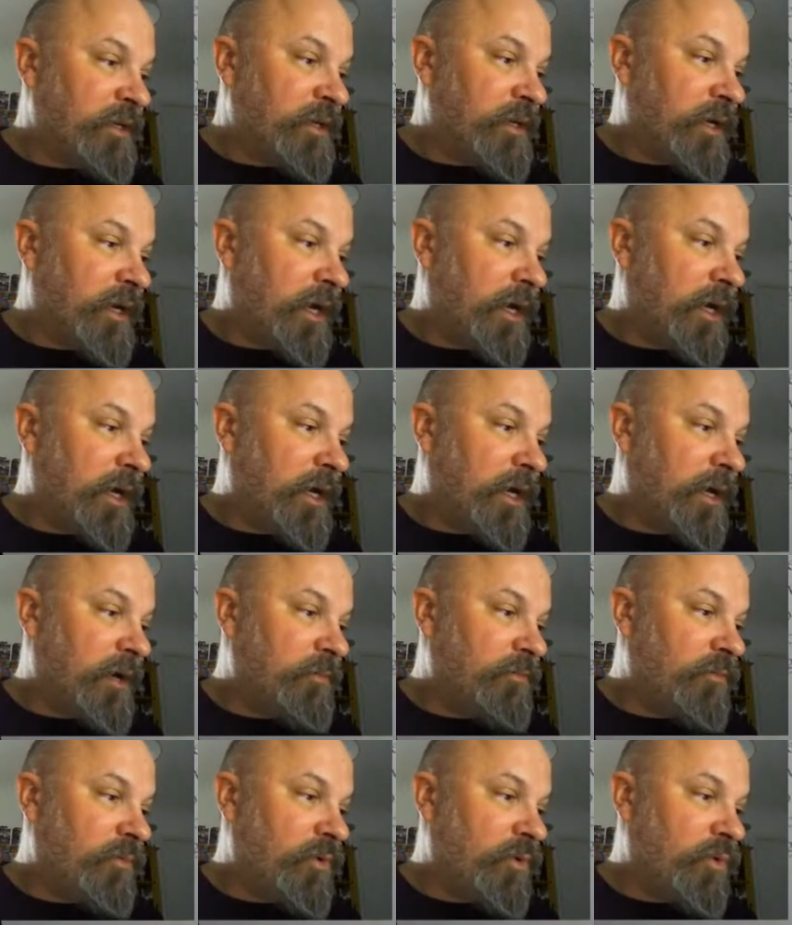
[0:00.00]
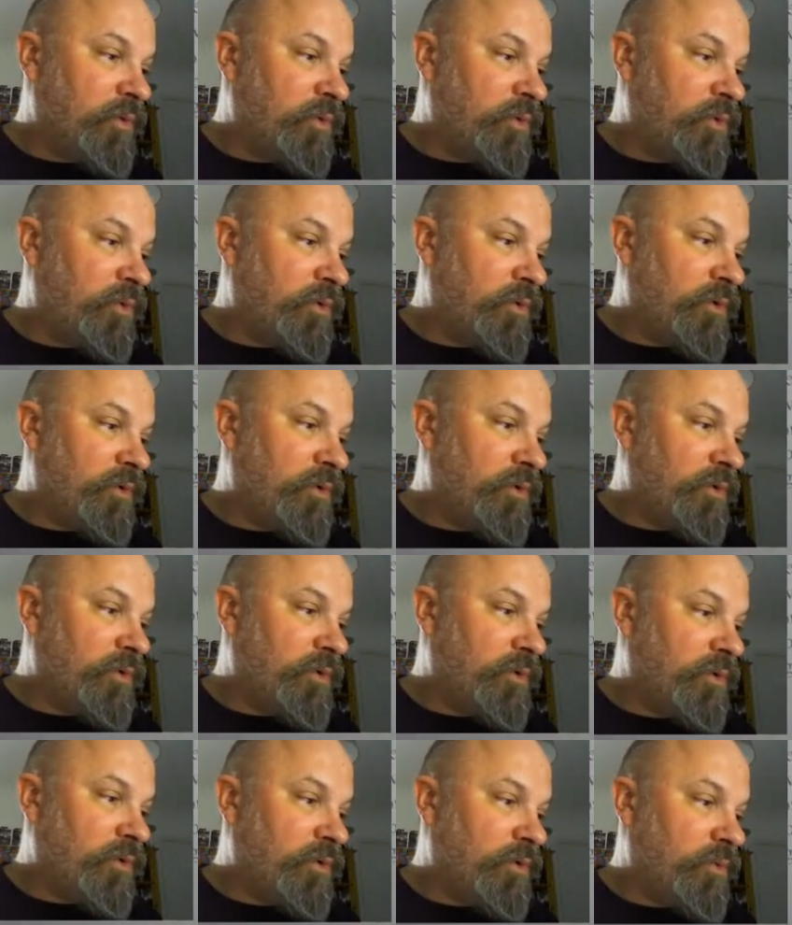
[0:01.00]
Um,
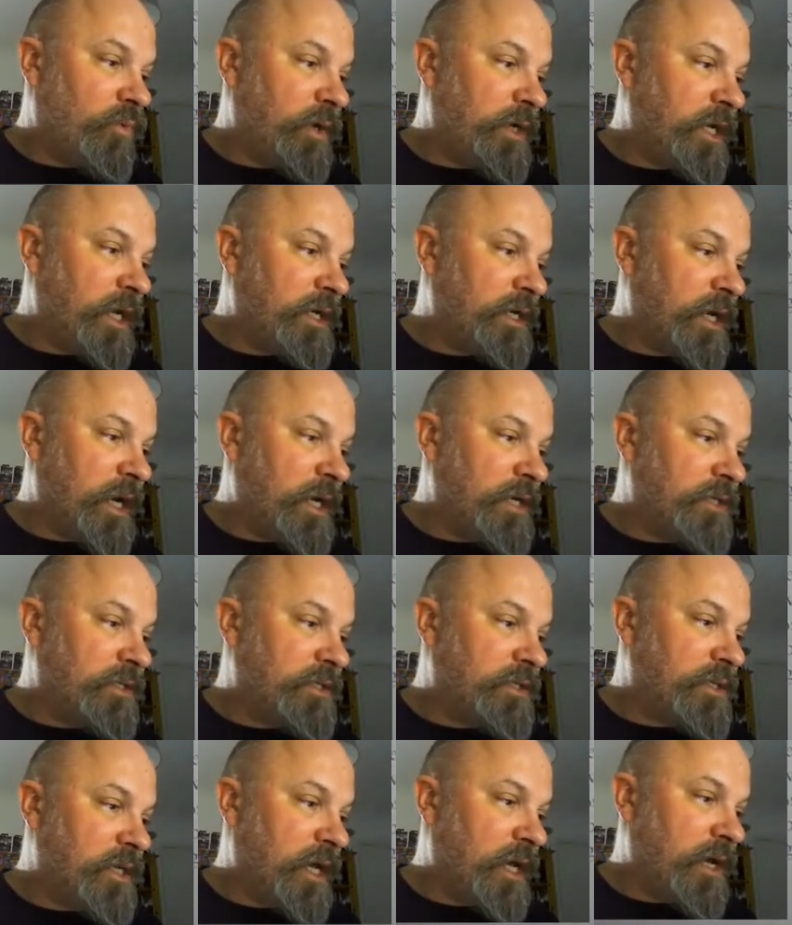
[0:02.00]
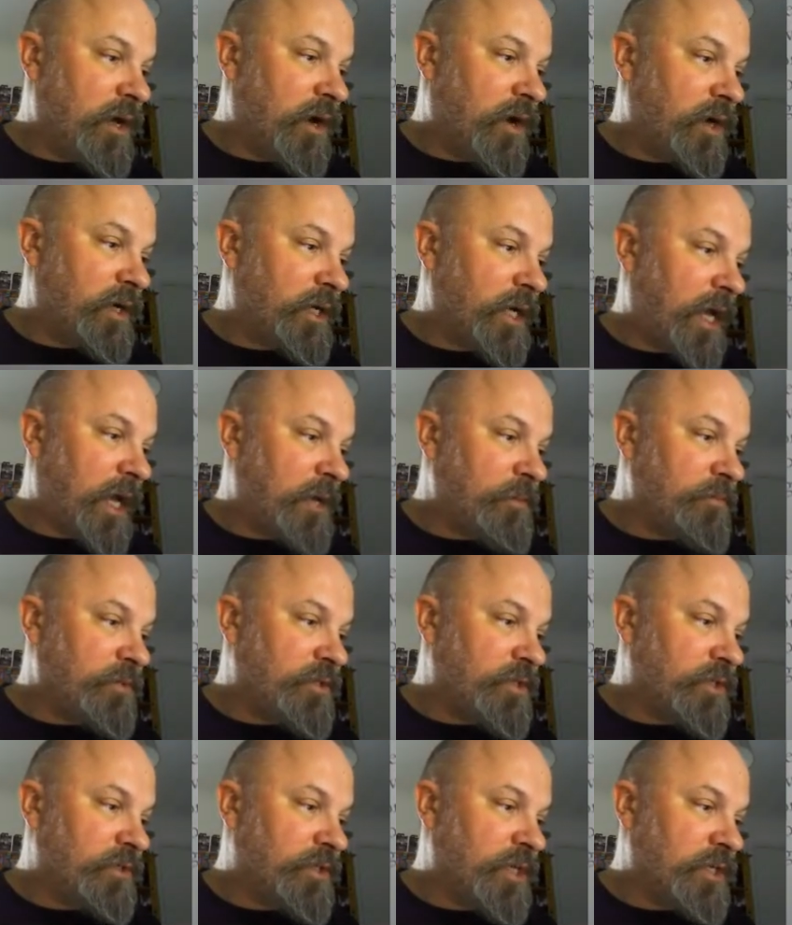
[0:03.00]
we need a DR
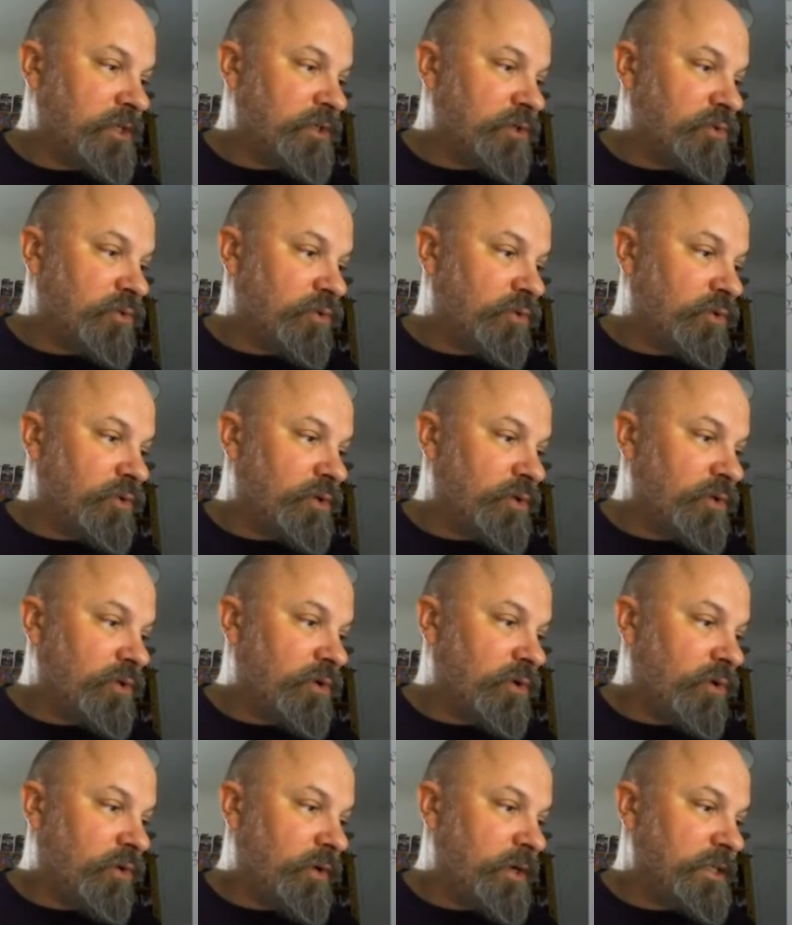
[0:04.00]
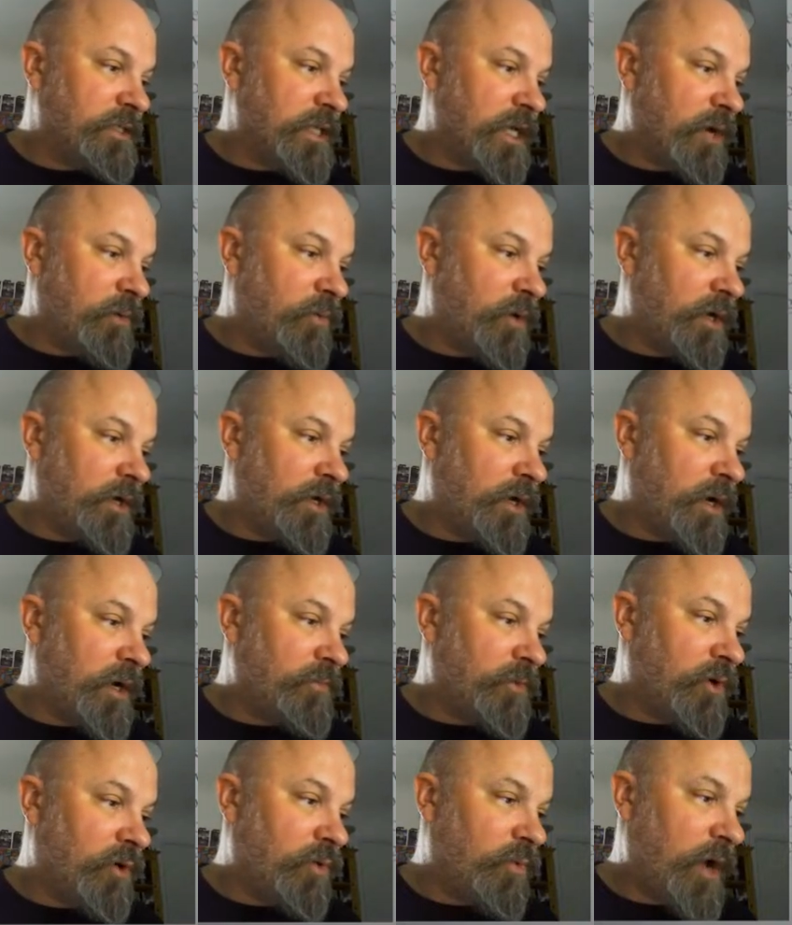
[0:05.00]
Games Discord, or is there one I'm
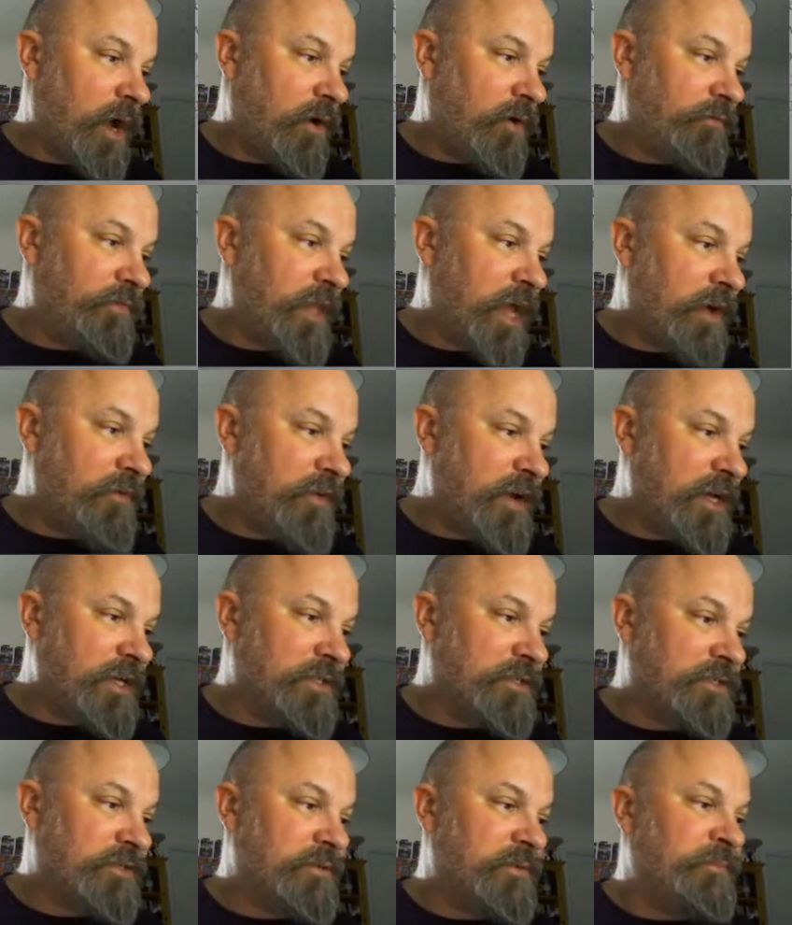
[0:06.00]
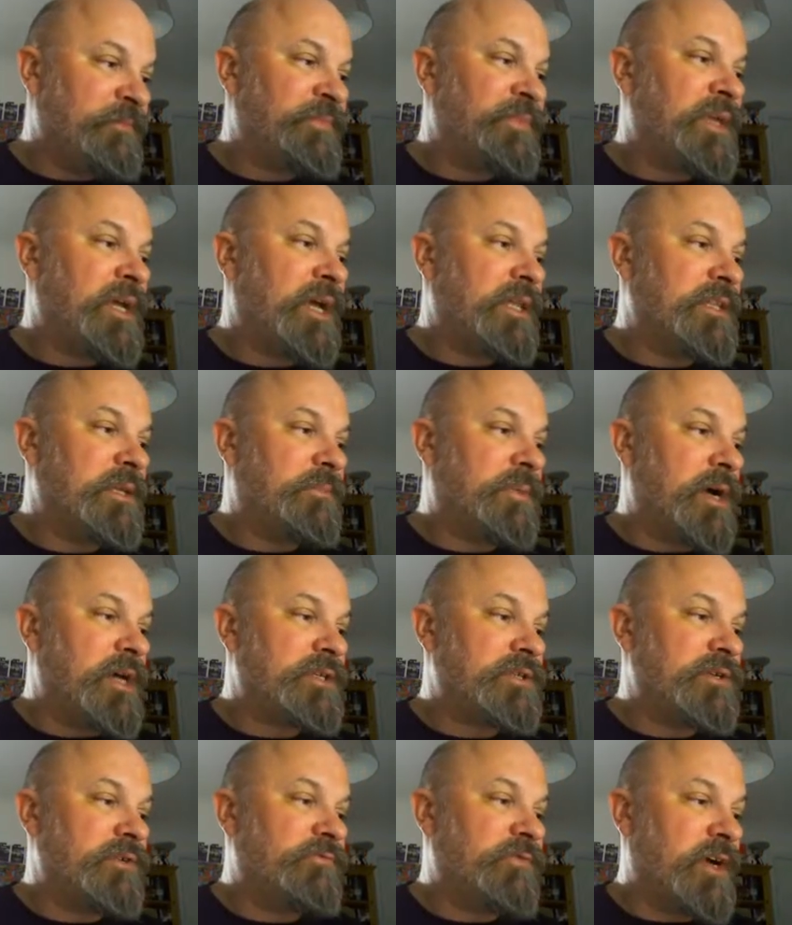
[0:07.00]
not aware of? There is, and the
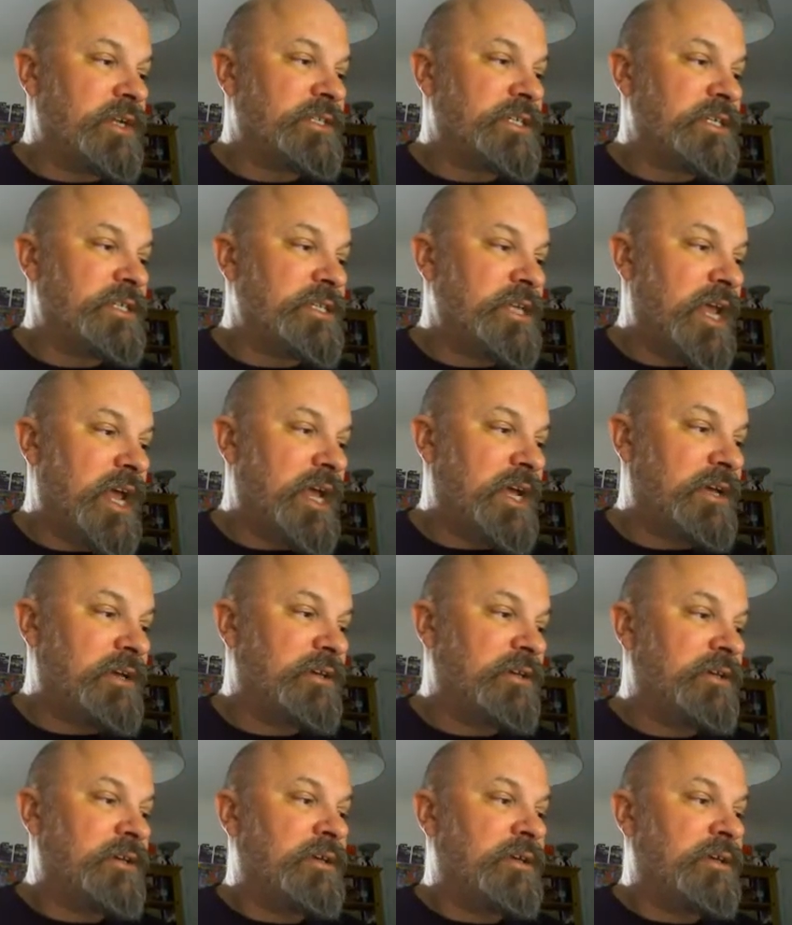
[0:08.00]
person who runs it, Nick,